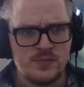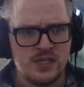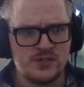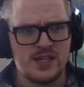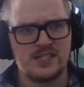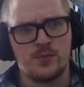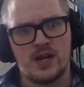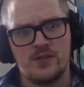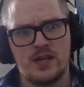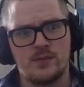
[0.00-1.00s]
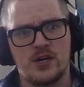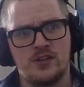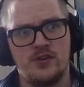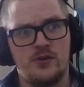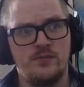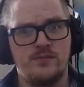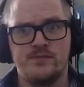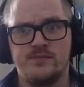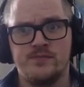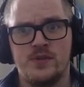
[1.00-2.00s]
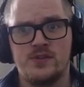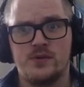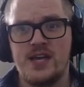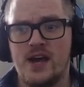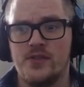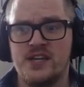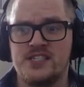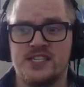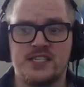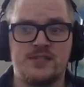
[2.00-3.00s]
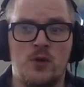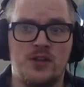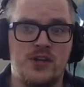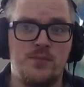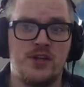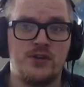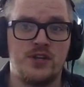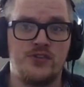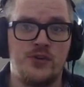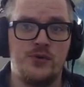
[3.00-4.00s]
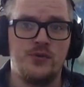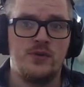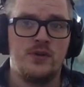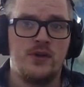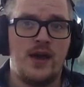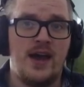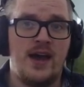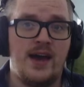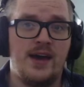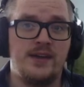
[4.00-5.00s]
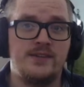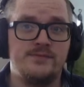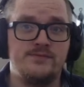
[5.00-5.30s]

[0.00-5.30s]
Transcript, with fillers: So that's what I think I'm gonna do. So yeah, that's just a small tip that you can do, and